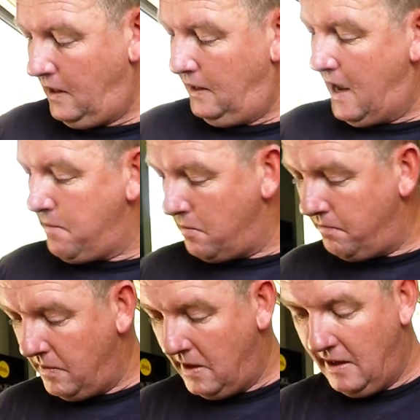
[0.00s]
lay
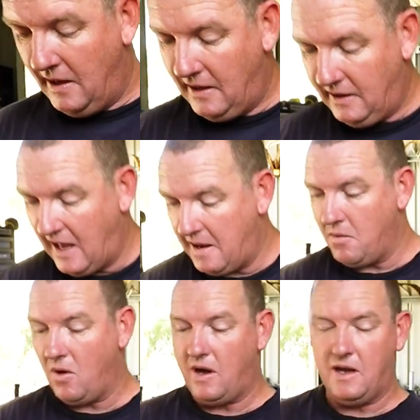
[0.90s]

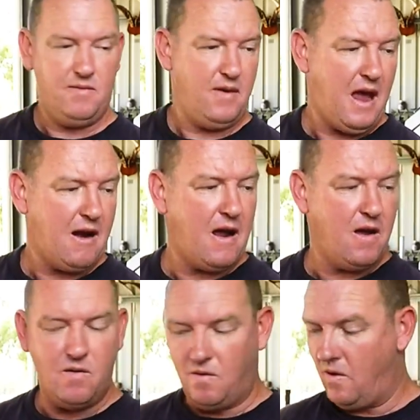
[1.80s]
my
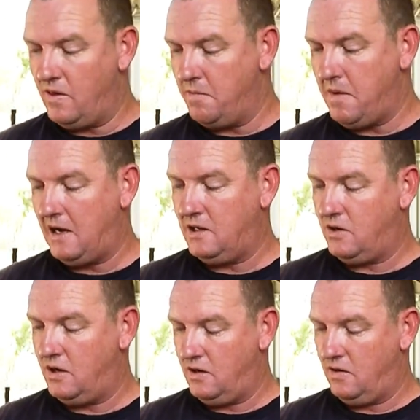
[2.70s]
arrow on the
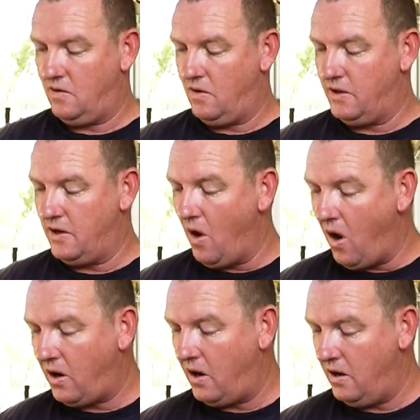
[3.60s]
bench, on the
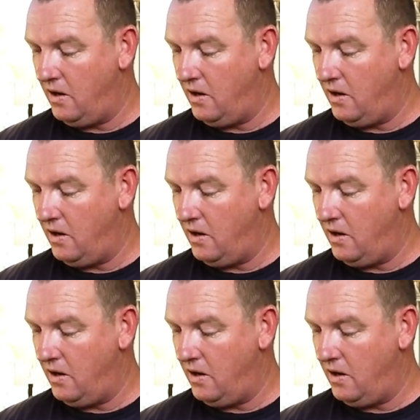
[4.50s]
nock,